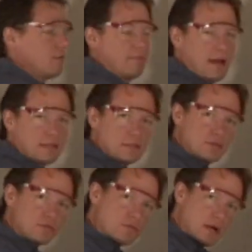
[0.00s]
fasten
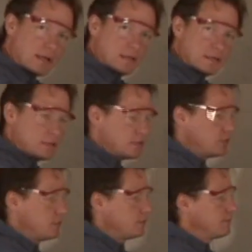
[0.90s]
directly
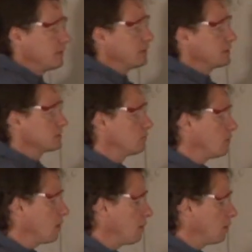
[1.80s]
to the foundation
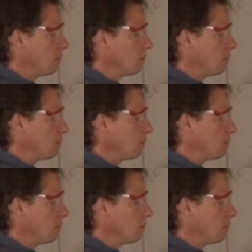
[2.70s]
wall,